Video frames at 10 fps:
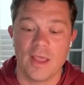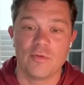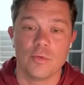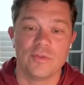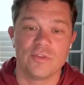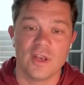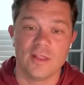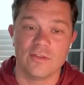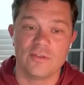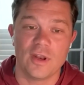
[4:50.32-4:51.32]
everyone's getting
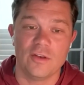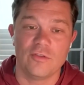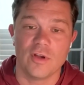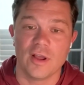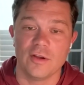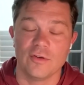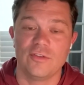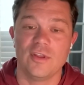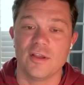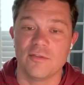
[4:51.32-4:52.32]
the study drug, you're
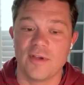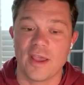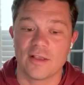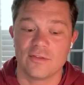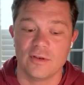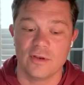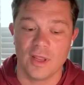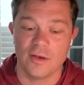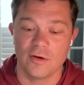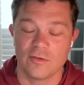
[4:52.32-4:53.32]
seeing effects and
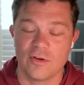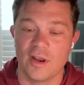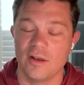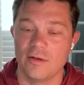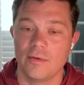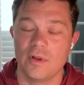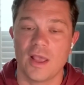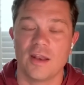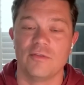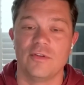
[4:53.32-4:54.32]
you're trying to
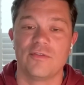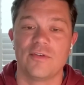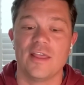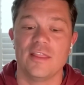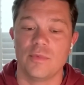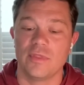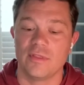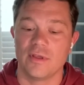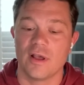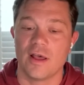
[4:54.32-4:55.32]
kind of define them
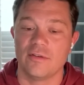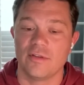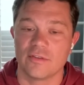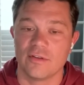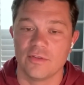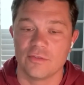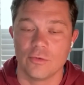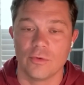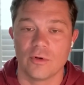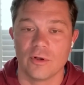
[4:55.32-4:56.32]
within the context of
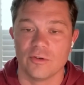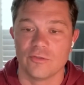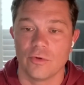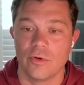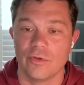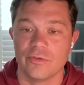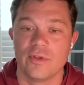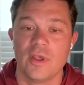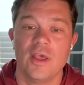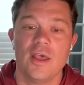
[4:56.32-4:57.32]
historical
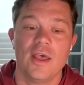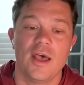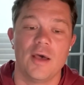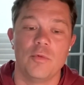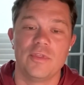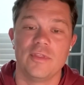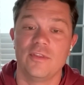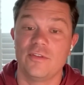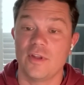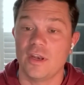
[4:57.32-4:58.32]
controls. Within
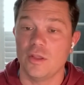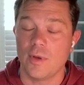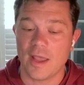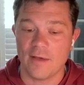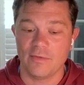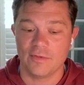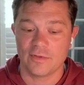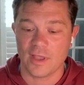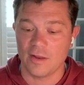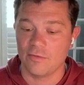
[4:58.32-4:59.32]
the study, you have this
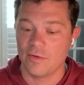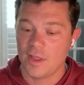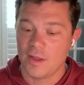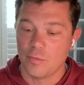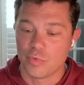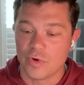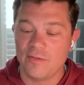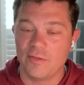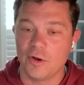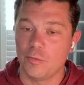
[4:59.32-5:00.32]
kind of
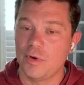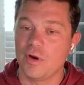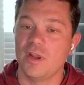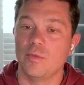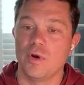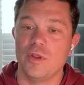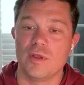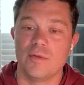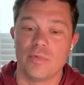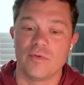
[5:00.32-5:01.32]
brief little period where you
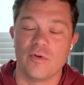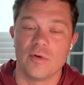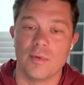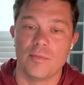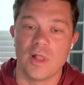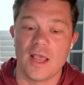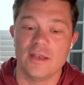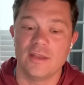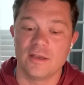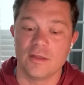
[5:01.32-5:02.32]
can perform a
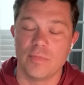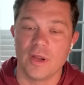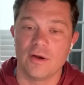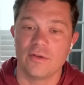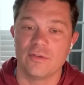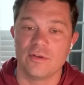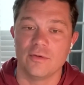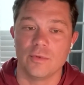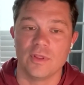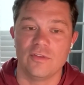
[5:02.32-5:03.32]
blinded comparison to
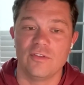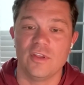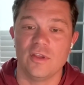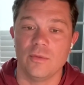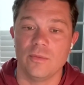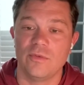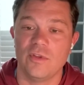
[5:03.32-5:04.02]
really see